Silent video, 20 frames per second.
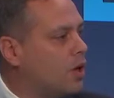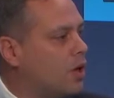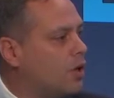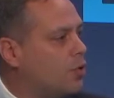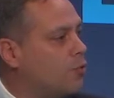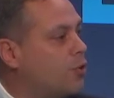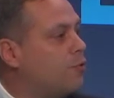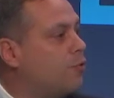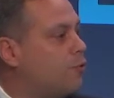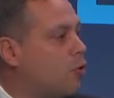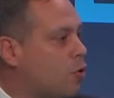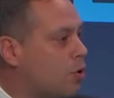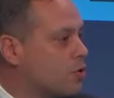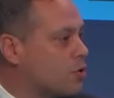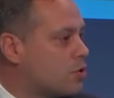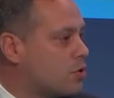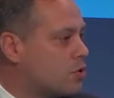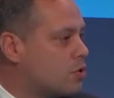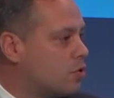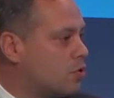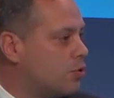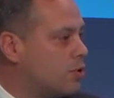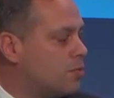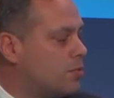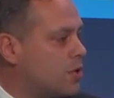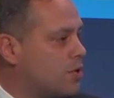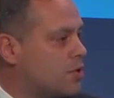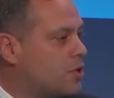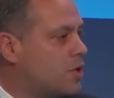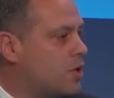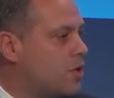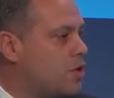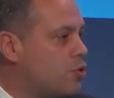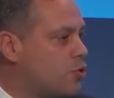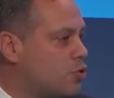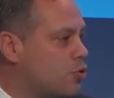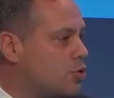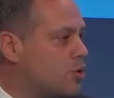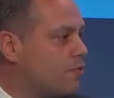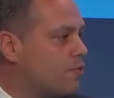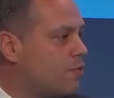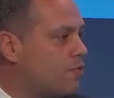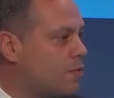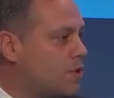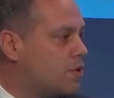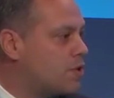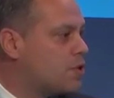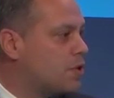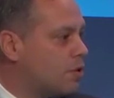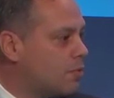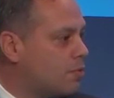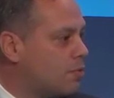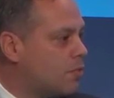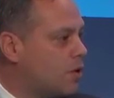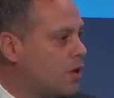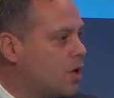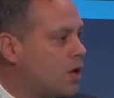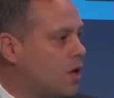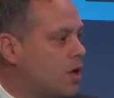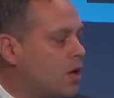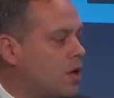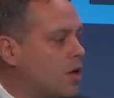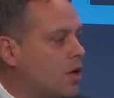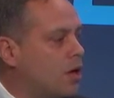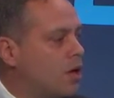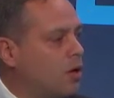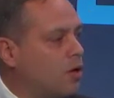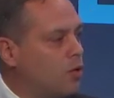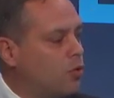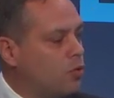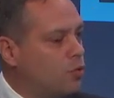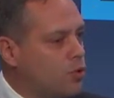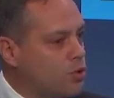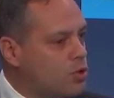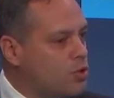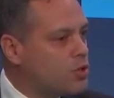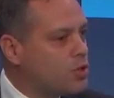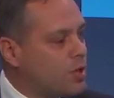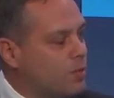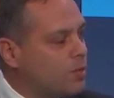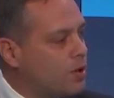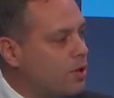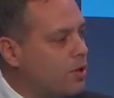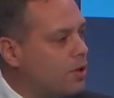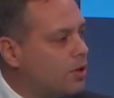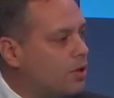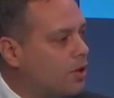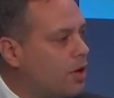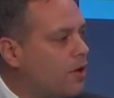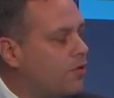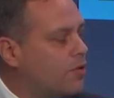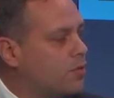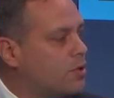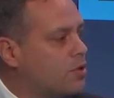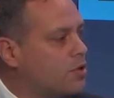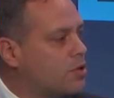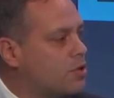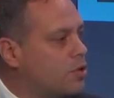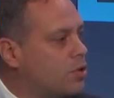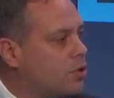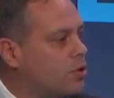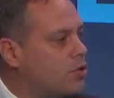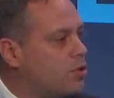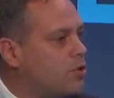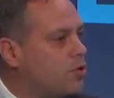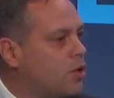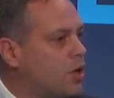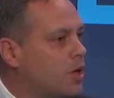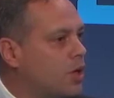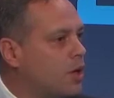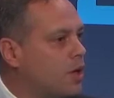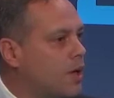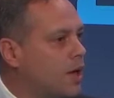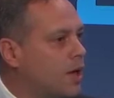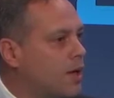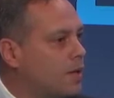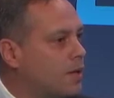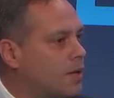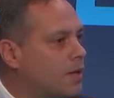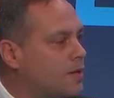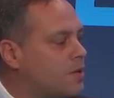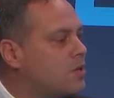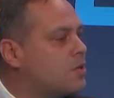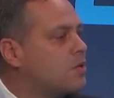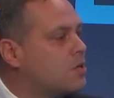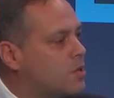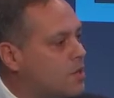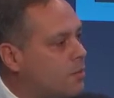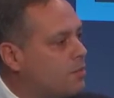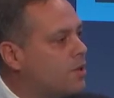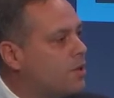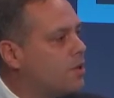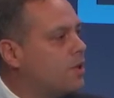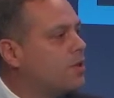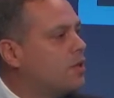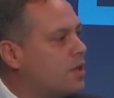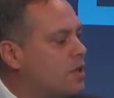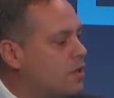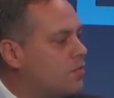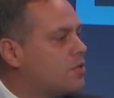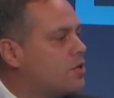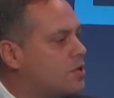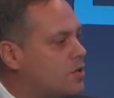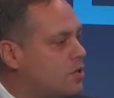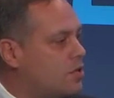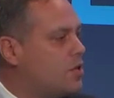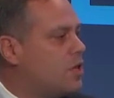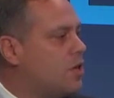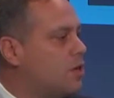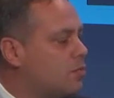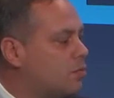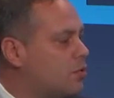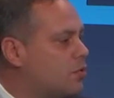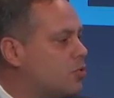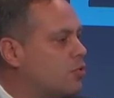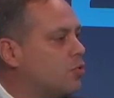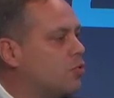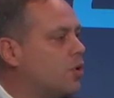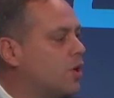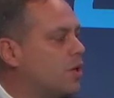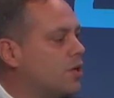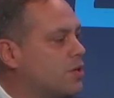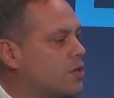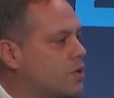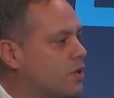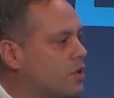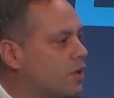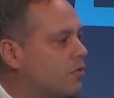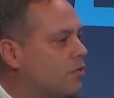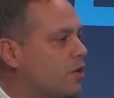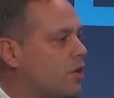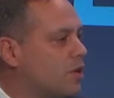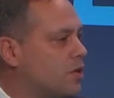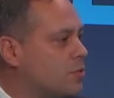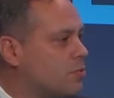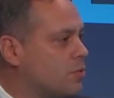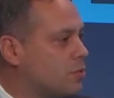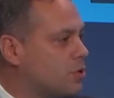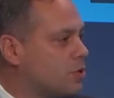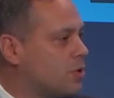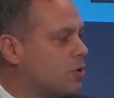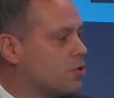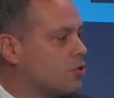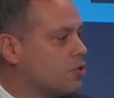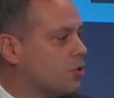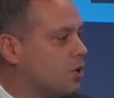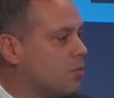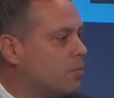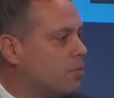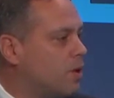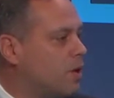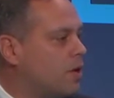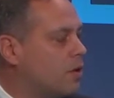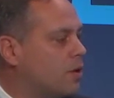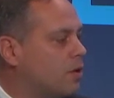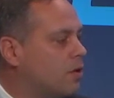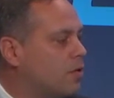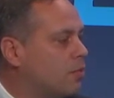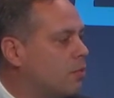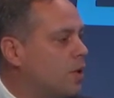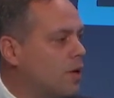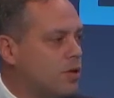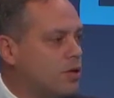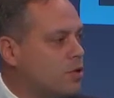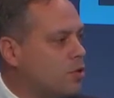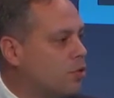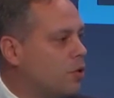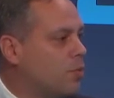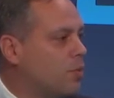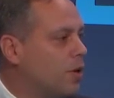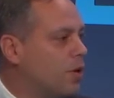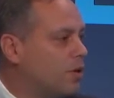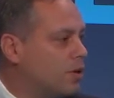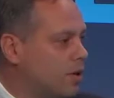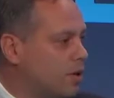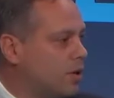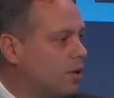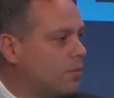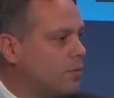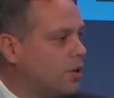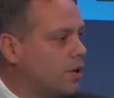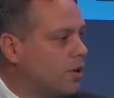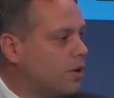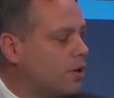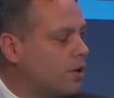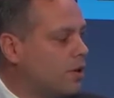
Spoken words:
refocus on domestic issues and fix them, which is something that the government is not doing, and this is something that gives steam to Alexei Navalny's presidential campaign. Might talk about it a little bit later.